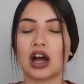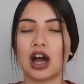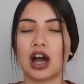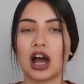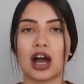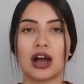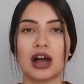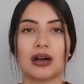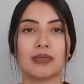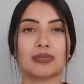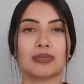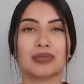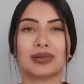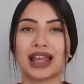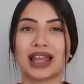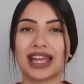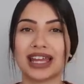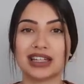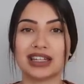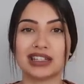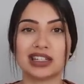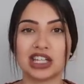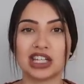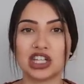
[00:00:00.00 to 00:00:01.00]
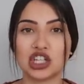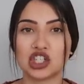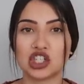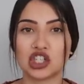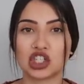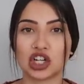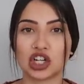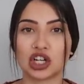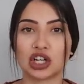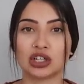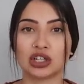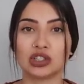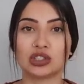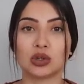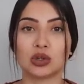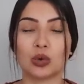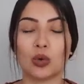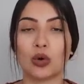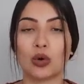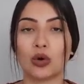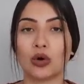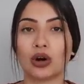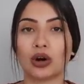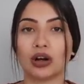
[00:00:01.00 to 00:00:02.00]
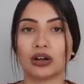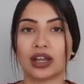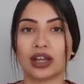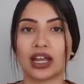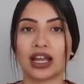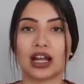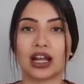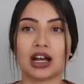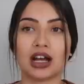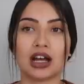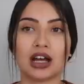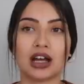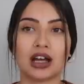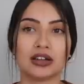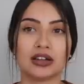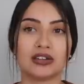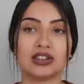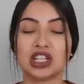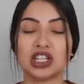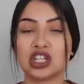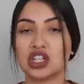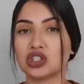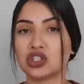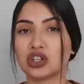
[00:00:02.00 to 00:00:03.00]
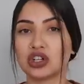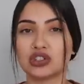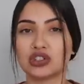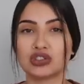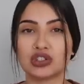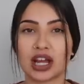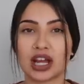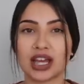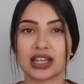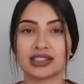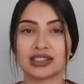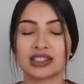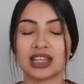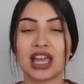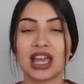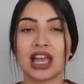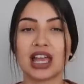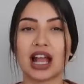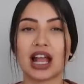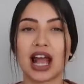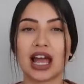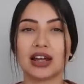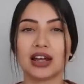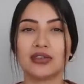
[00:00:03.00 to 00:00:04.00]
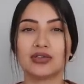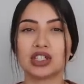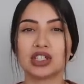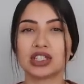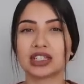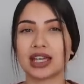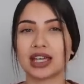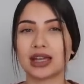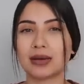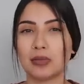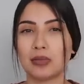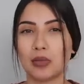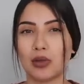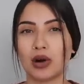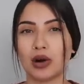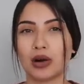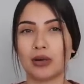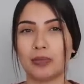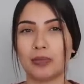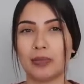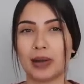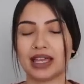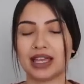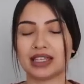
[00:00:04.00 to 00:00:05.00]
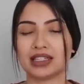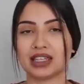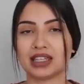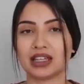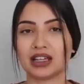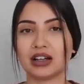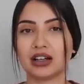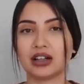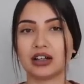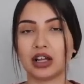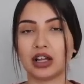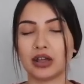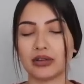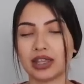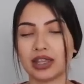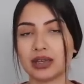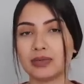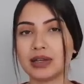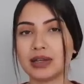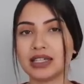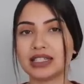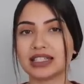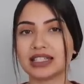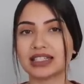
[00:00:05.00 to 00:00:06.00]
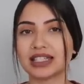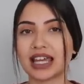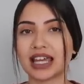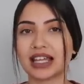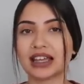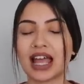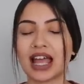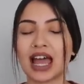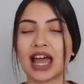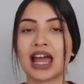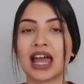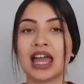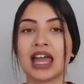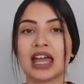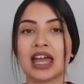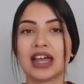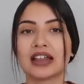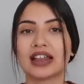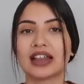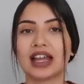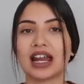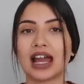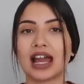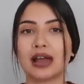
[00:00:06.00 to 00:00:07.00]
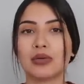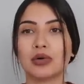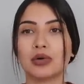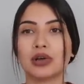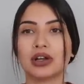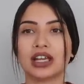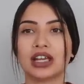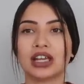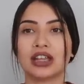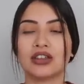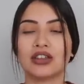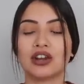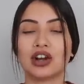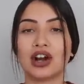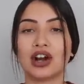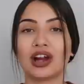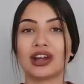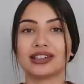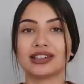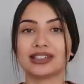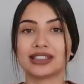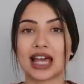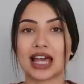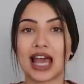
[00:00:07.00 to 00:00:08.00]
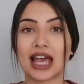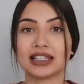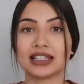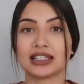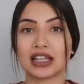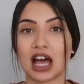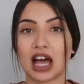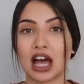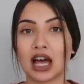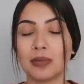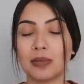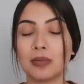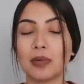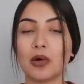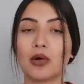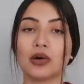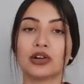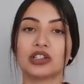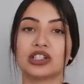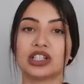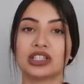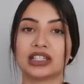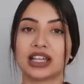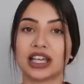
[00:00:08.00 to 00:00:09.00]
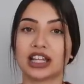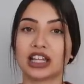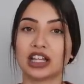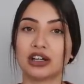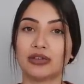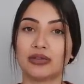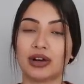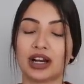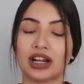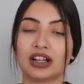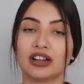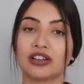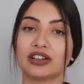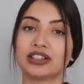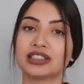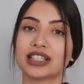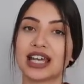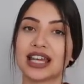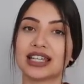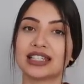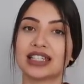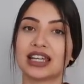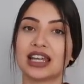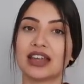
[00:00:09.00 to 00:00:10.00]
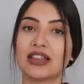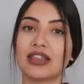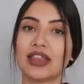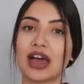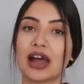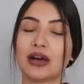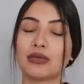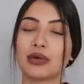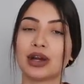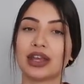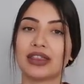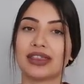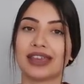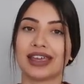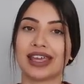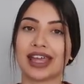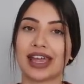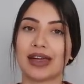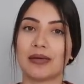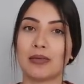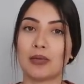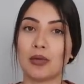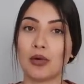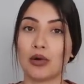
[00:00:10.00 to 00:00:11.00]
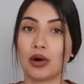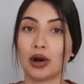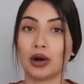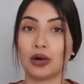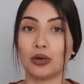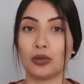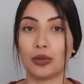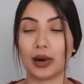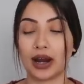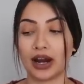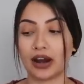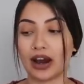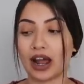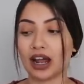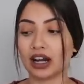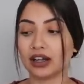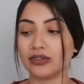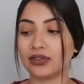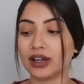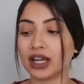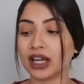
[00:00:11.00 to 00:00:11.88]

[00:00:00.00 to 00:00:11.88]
um, plain t-shirt or like a t-shirt dress, kind of just like more basic clothing pieces like that, then I will either size up or just get their regular sizing. That way they get more wear out of